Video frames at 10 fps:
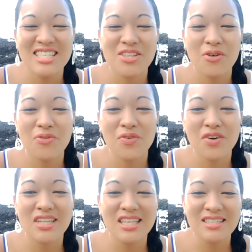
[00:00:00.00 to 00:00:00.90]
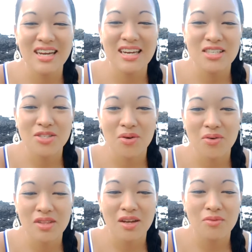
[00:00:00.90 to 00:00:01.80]
So for this kind of
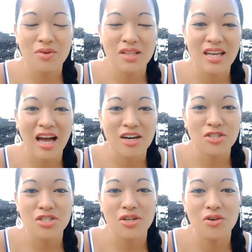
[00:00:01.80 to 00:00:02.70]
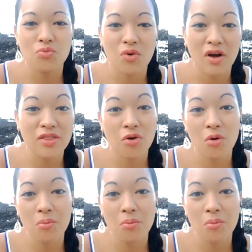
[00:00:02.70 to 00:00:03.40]
soul, they really actually run their whole